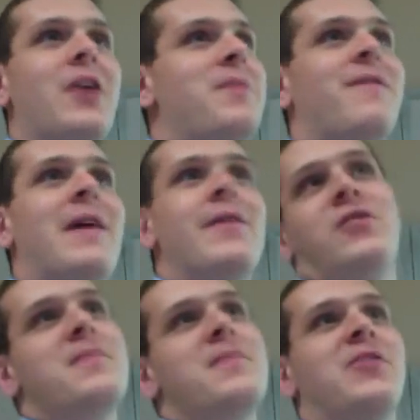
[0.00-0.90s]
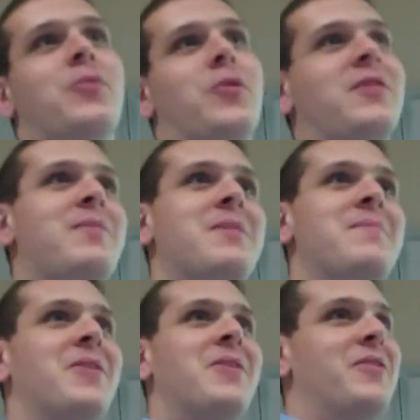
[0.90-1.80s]
I don't pick 500 the best words. That'd be
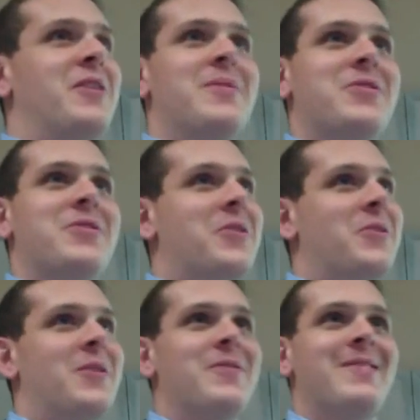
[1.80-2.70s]
a better way of doing it, but there's no good way.